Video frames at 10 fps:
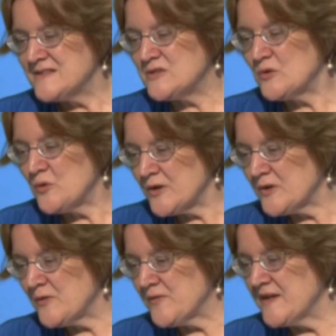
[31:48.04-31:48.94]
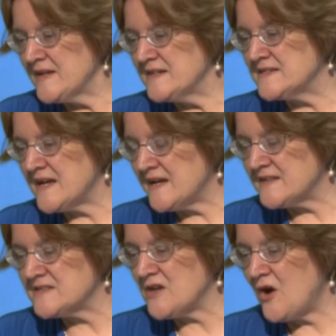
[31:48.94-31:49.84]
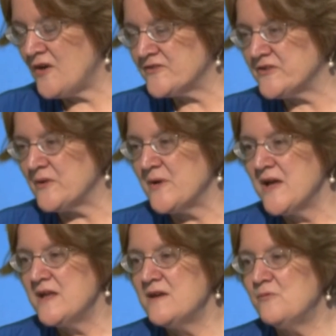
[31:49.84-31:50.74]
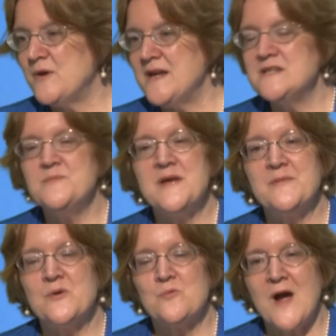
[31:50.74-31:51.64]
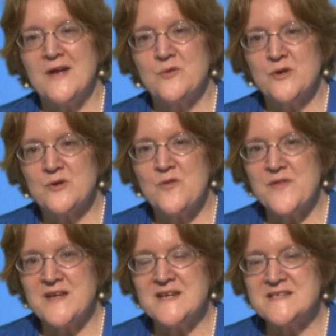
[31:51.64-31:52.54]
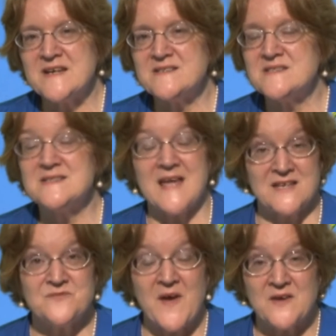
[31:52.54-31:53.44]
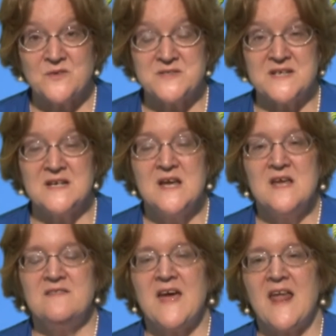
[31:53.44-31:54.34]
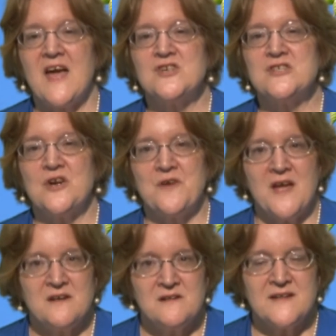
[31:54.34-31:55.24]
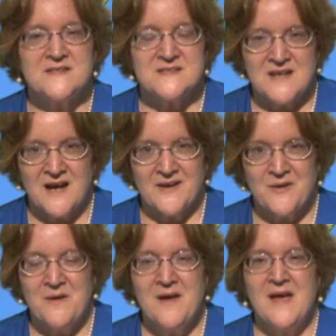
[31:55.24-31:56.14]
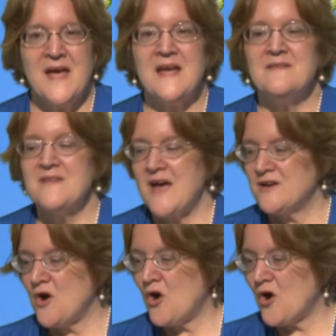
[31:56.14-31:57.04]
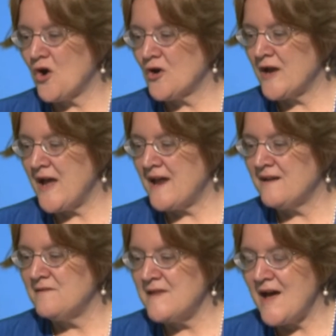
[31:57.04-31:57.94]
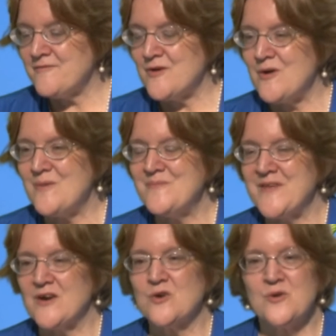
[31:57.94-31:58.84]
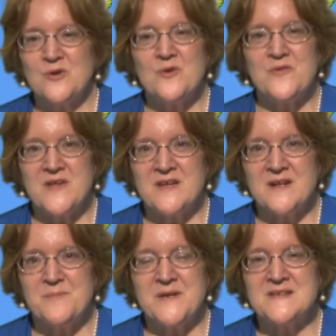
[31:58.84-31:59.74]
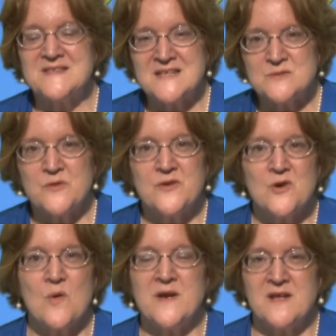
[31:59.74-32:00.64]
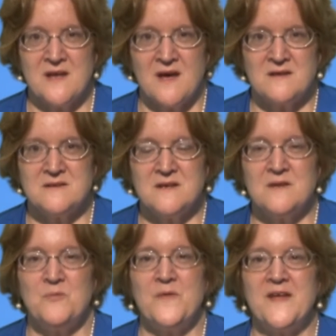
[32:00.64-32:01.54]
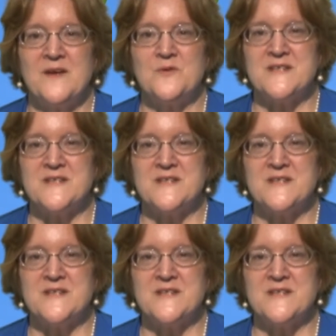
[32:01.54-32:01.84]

So critical thinking tests also, we need to be able to write critical thinking tests as faculty that actually are NCLEX style and that are at a level that are critical thinking, because that's what they're going to get when they go